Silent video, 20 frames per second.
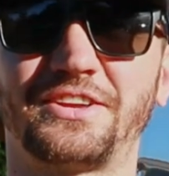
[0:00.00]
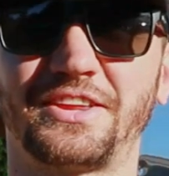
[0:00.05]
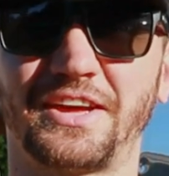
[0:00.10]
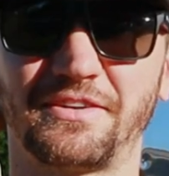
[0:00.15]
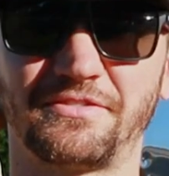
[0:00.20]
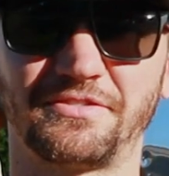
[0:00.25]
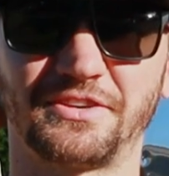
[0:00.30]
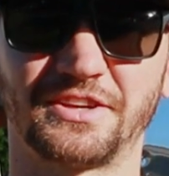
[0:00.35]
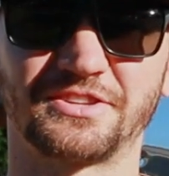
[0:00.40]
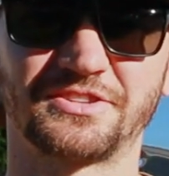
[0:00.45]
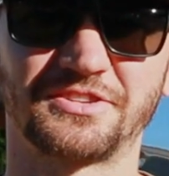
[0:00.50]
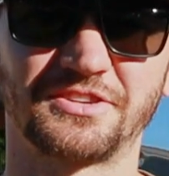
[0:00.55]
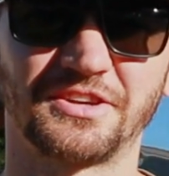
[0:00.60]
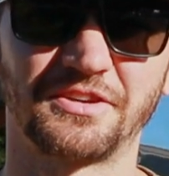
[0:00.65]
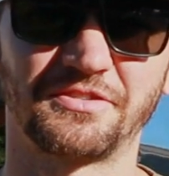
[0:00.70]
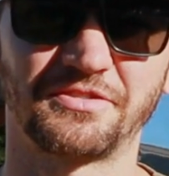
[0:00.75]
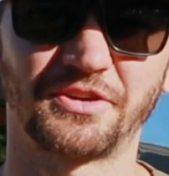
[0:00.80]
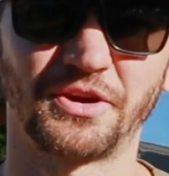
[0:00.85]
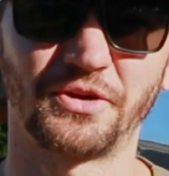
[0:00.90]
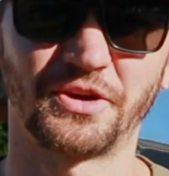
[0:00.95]
all that fun
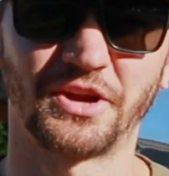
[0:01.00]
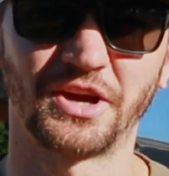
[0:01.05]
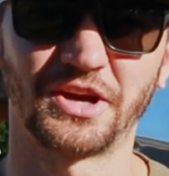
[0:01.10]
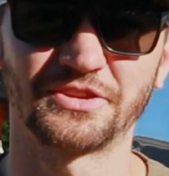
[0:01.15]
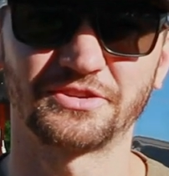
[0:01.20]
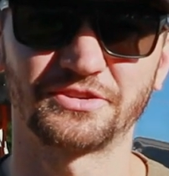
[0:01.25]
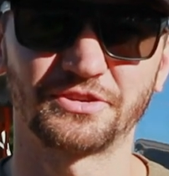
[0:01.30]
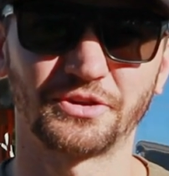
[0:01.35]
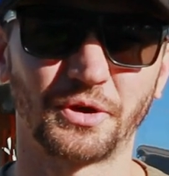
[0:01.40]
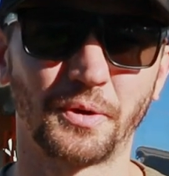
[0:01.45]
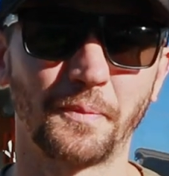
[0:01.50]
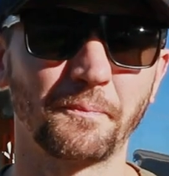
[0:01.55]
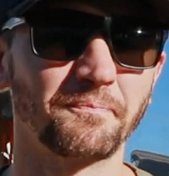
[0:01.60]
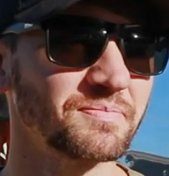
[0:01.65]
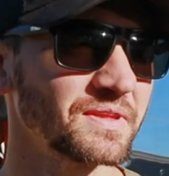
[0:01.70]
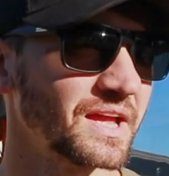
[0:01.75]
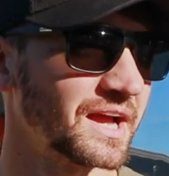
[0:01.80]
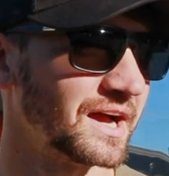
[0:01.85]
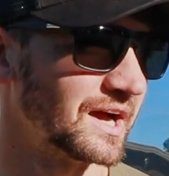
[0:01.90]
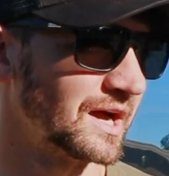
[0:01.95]
stuff going on. So
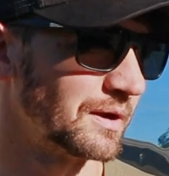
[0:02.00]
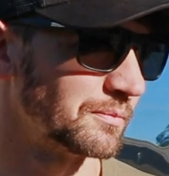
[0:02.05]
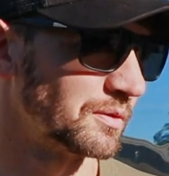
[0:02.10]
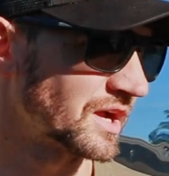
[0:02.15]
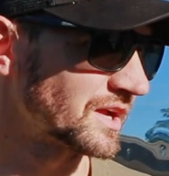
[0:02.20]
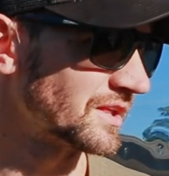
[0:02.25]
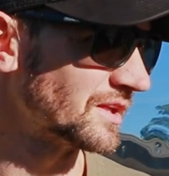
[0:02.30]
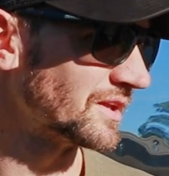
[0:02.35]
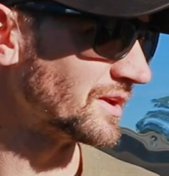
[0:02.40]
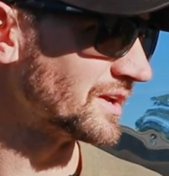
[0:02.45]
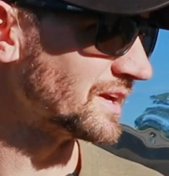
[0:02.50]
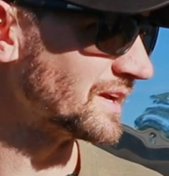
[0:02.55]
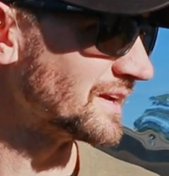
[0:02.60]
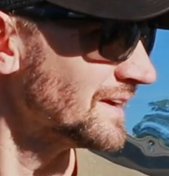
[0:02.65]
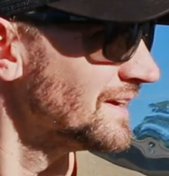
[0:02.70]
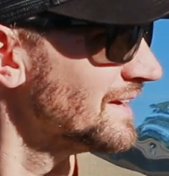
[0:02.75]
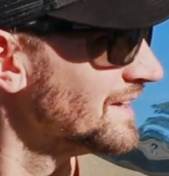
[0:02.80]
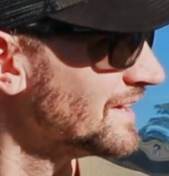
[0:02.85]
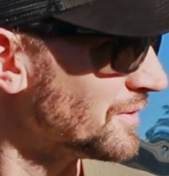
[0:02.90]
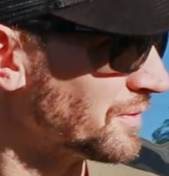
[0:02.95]
luckily,
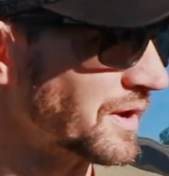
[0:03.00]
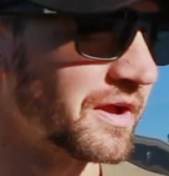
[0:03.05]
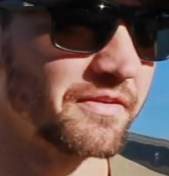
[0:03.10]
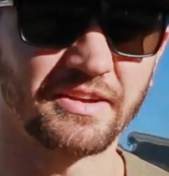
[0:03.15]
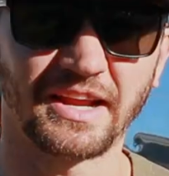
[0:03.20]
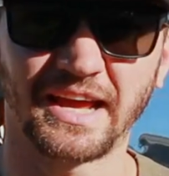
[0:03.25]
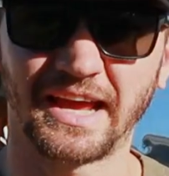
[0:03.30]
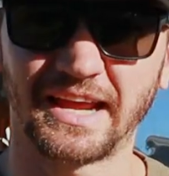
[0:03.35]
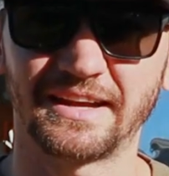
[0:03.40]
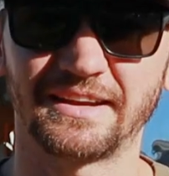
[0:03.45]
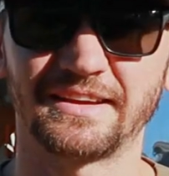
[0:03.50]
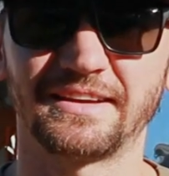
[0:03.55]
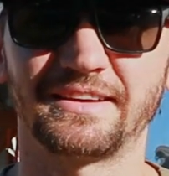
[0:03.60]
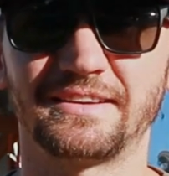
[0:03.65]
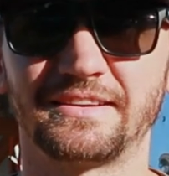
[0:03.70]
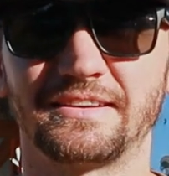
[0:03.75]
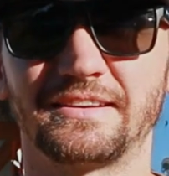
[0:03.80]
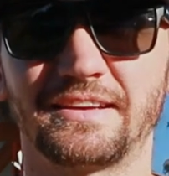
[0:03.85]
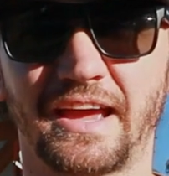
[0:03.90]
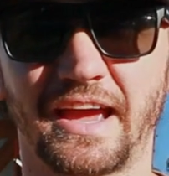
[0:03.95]
we haven't had
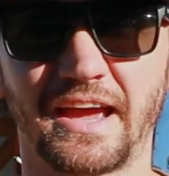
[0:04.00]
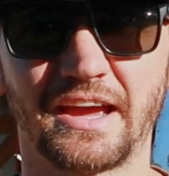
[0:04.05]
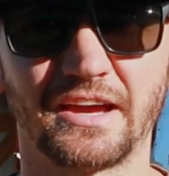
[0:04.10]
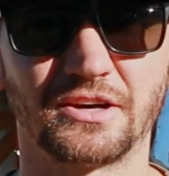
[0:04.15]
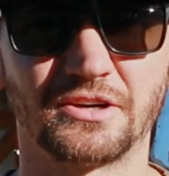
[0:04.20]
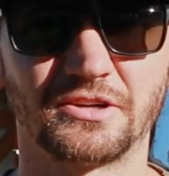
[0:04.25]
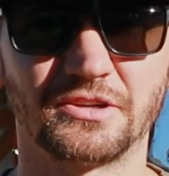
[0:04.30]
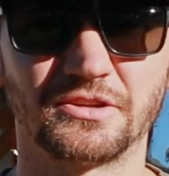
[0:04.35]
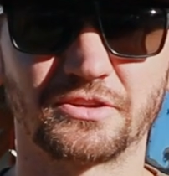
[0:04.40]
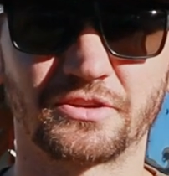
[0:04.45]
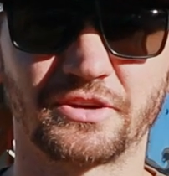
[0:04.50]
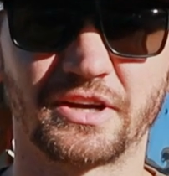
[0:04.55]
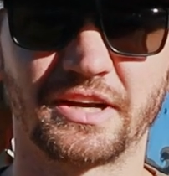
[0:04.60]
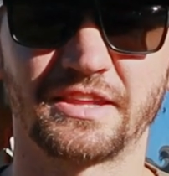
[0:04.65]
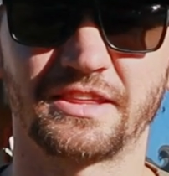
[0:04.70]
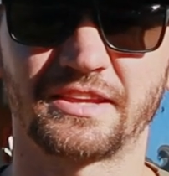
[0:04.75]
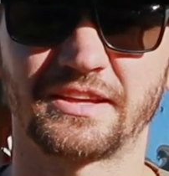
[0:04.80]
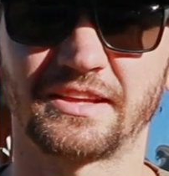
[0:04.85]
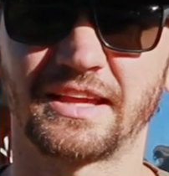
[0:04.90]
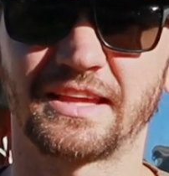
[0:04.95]
any hail or
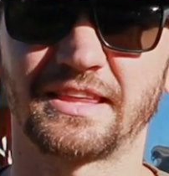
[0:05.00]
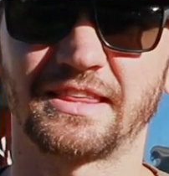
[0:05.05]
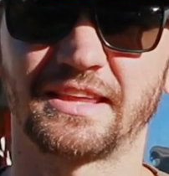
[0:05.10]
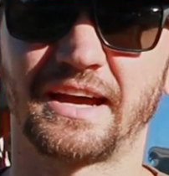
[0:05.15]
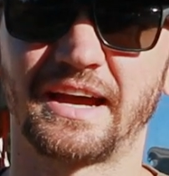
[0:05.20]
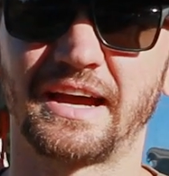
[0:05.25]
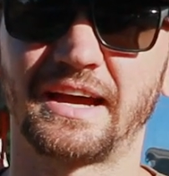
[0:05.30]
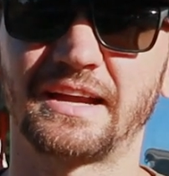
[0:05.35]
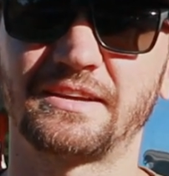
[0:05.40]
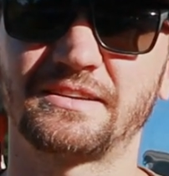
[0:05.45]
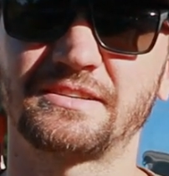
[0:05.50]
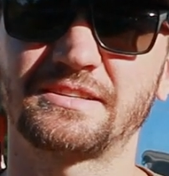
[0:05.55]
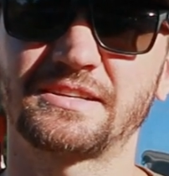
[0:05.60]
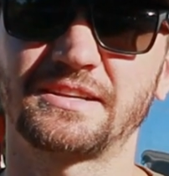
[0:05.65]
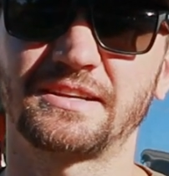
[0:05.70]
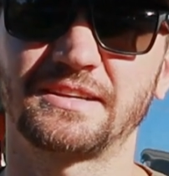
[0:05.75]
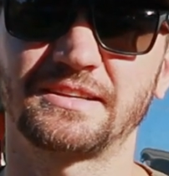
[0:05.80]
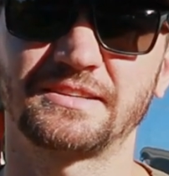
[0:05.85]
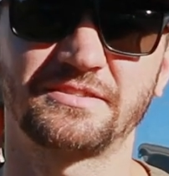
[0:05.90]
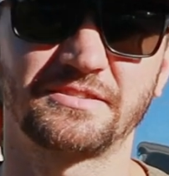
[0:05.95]
anything like that,
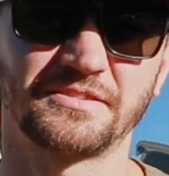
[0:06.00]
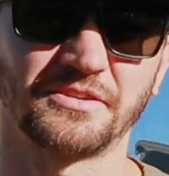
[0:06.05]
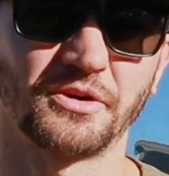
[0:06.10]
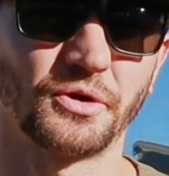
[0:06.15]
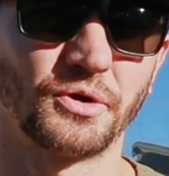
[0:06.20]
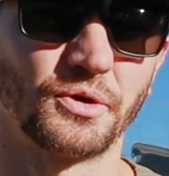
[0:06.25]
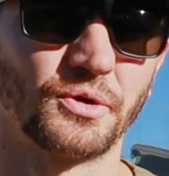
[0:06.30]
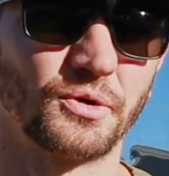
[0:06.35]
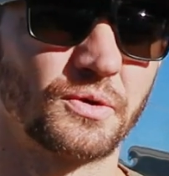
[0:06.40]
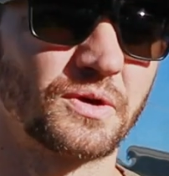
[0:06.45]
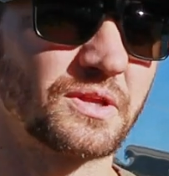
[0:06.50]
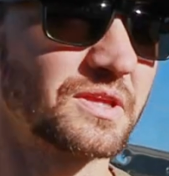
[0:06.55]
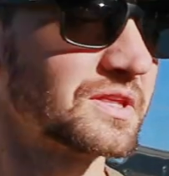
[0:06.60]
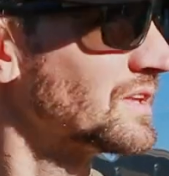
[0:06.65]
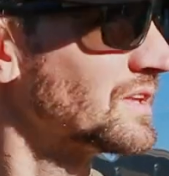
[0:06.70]
so